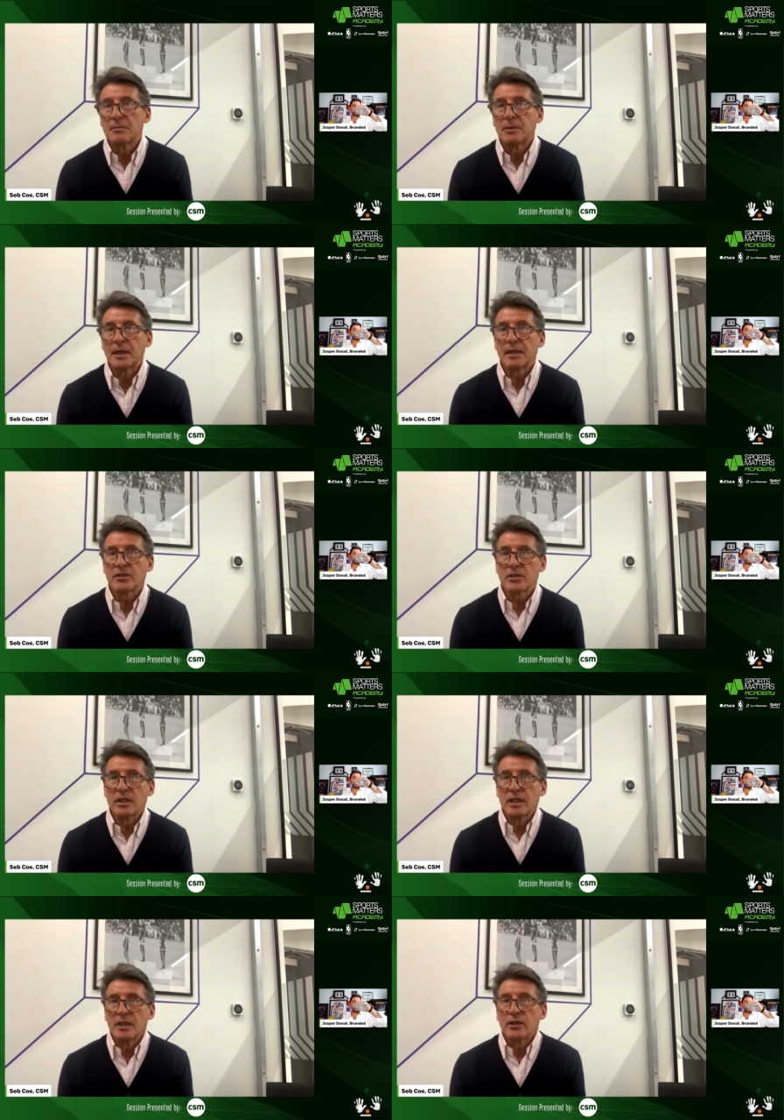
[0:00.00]
but
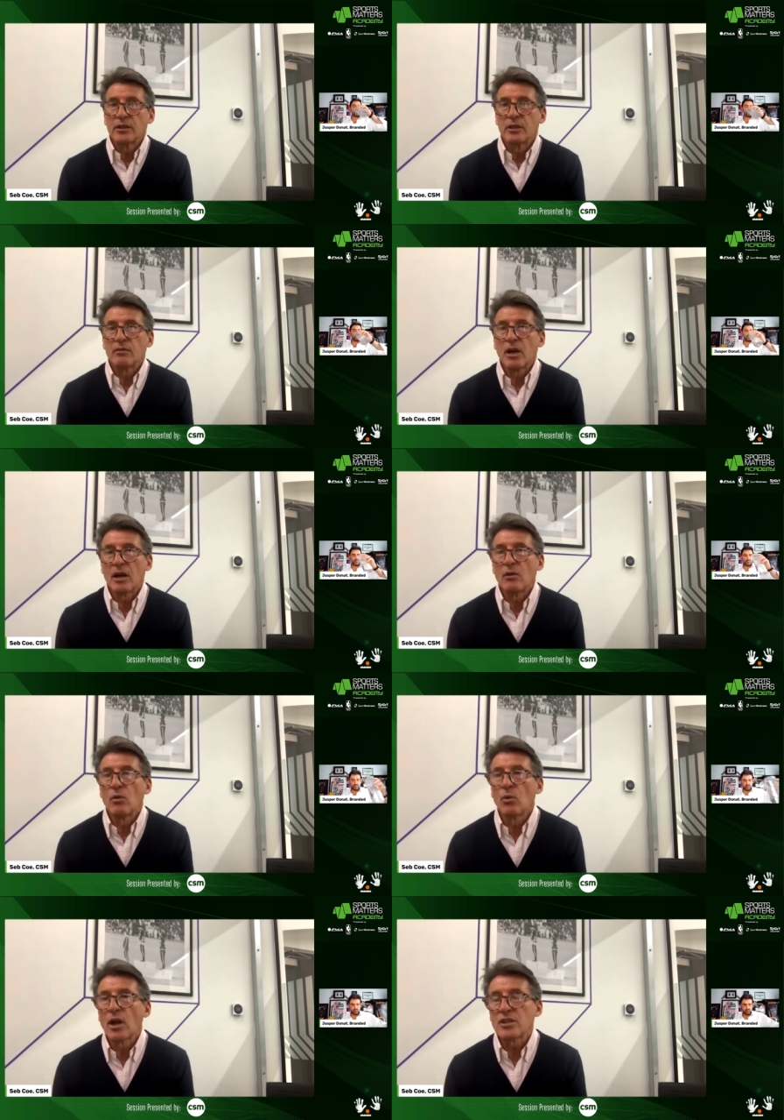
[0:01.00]
you know, our,
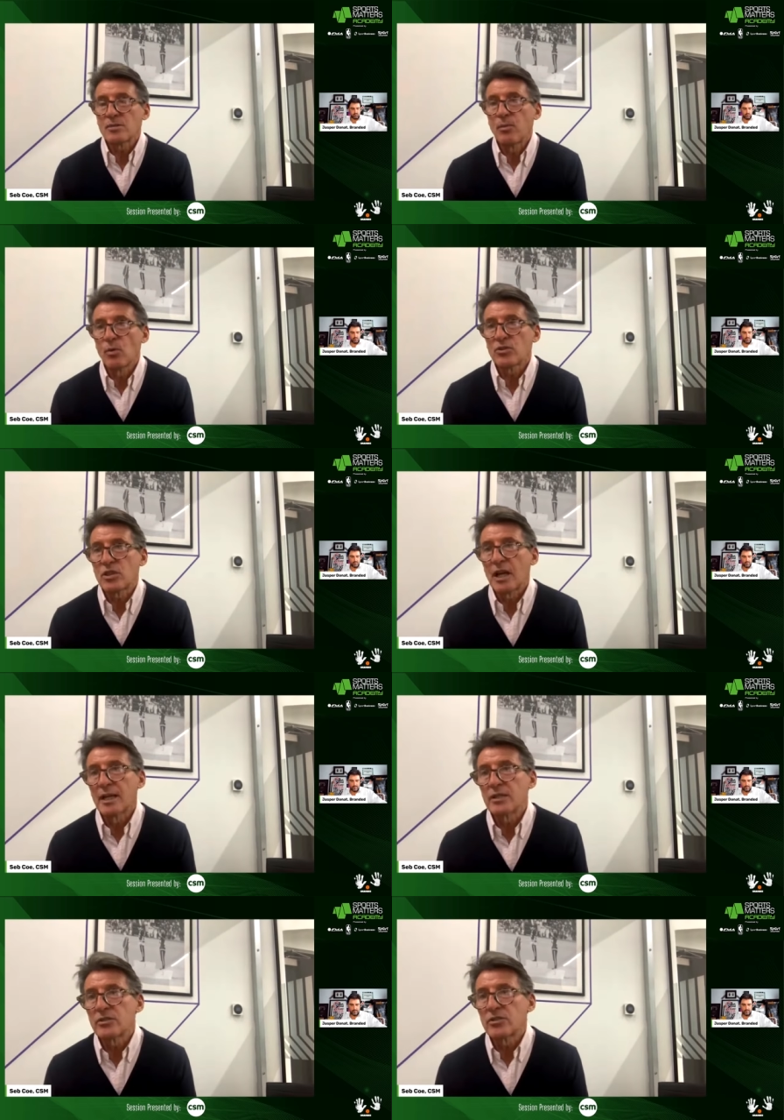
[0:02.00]
all our sports
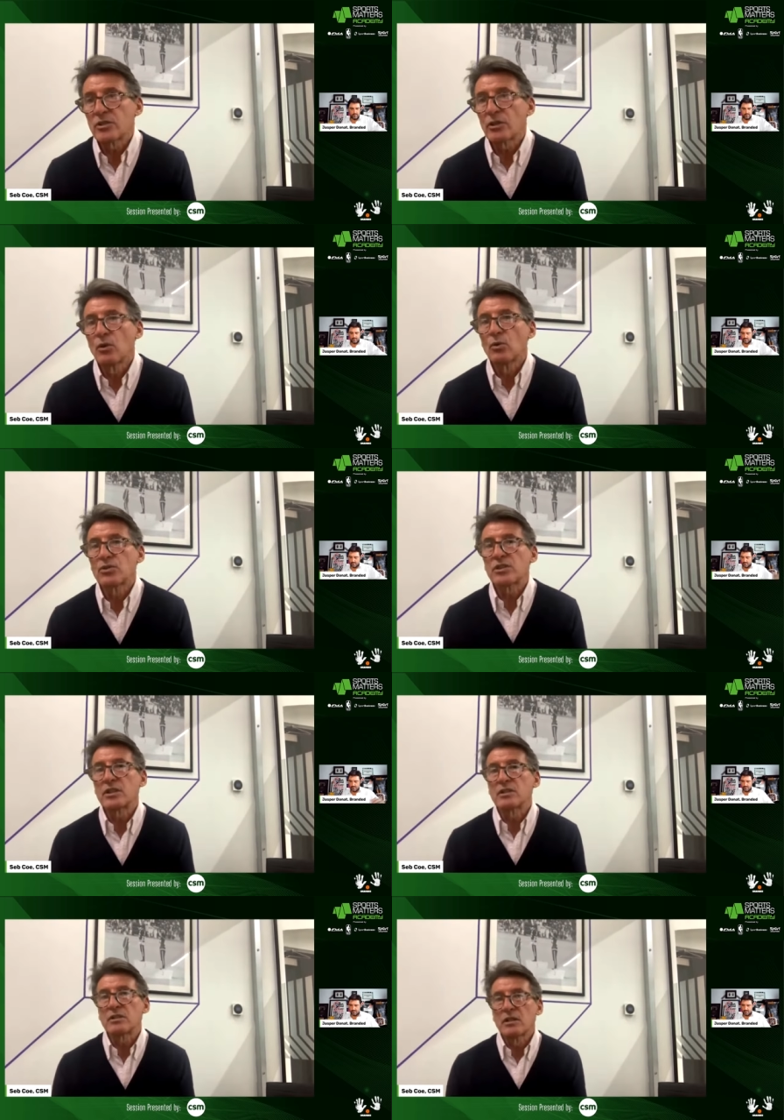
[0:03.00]
science
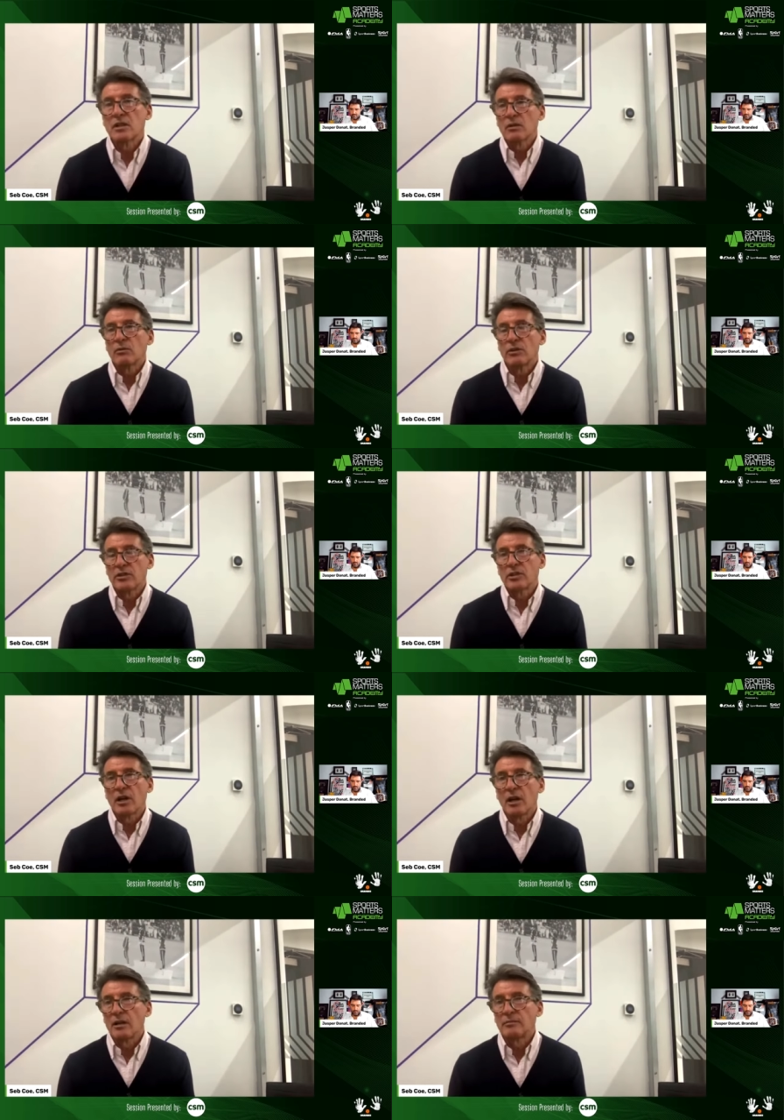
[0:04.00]
courses, which
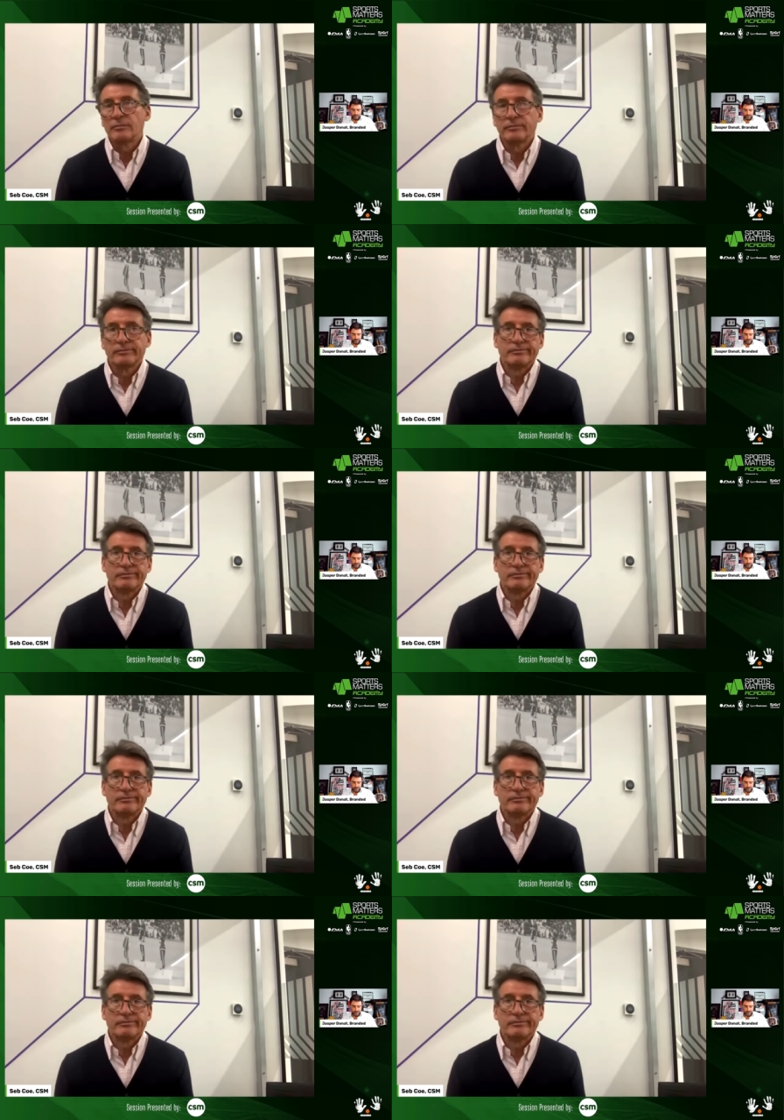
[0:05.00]
are